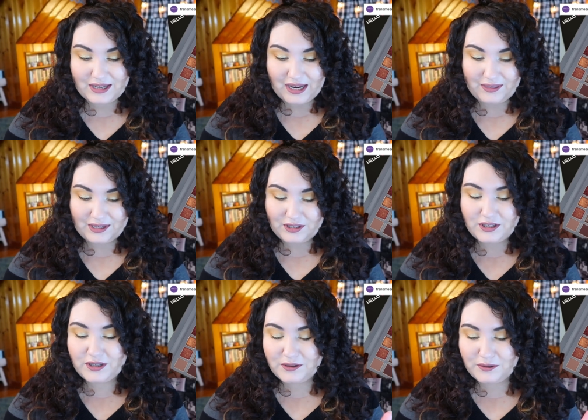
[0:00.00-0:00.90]
And then
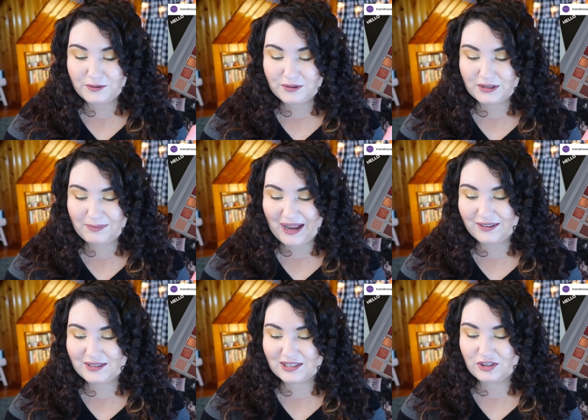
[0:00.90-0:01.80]
two, the
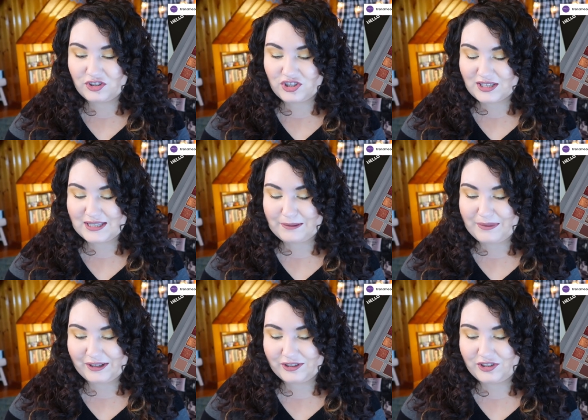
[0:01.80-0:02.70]
palettes look just like
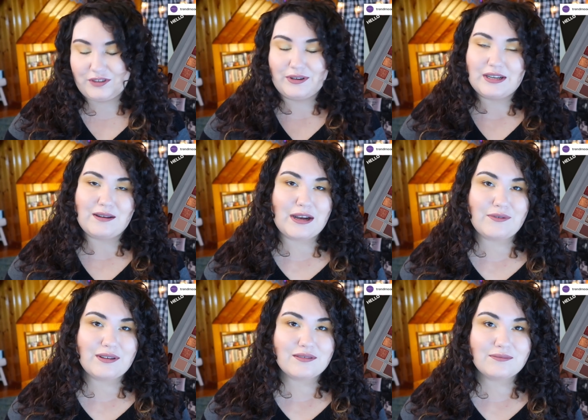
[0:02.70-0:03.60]
palettes she's already come out
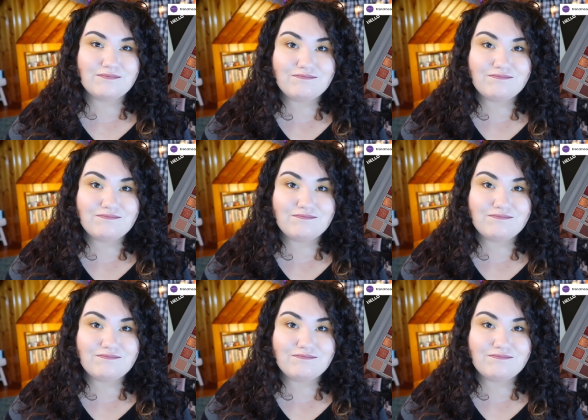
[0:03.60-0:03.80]
with.